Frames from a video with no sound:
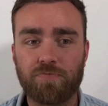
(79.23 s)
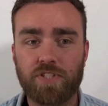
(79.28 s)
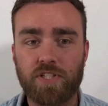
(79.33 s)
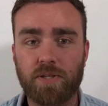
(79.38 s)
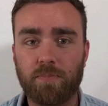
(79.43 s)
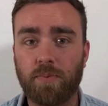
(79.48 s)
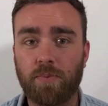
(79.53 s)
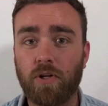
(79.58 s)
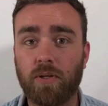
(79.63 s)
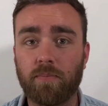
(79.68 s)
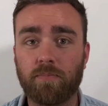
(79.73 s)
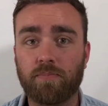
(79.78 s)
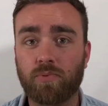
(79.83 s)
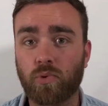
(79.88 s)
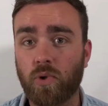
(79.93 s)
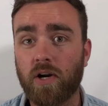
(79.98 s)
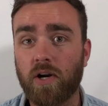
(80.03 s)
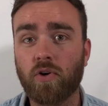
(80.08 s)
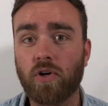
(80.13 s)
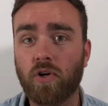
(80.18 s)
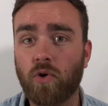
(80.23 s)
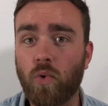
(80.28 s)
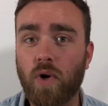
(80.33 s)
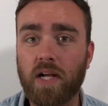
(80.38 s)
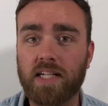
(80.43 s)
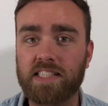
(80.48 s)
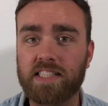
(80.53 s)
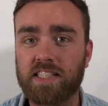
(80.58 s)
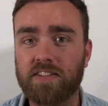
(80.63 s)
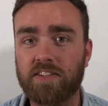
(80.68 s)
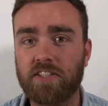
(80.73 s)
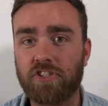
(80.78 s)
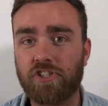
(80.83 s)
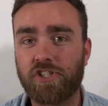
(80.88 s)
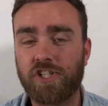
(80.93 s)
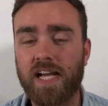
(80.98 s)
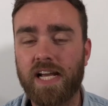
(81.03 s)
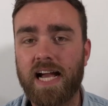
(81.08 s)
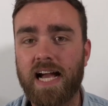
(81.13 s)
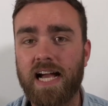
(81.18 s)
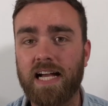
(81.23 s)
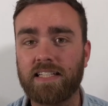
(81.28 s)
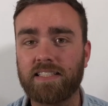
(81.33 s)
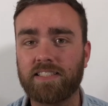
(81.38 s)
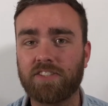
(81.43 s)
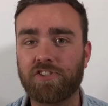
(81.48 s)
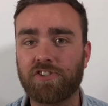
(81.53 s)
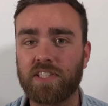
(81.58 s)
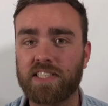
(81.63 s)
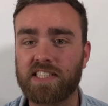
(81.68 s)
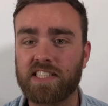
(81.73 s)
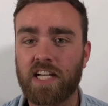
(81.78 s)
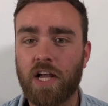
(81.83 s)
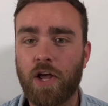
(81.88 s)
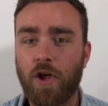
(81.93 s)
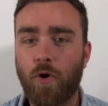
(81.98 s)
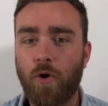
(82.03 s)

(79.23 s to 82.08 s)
put prayer requests in the chat and just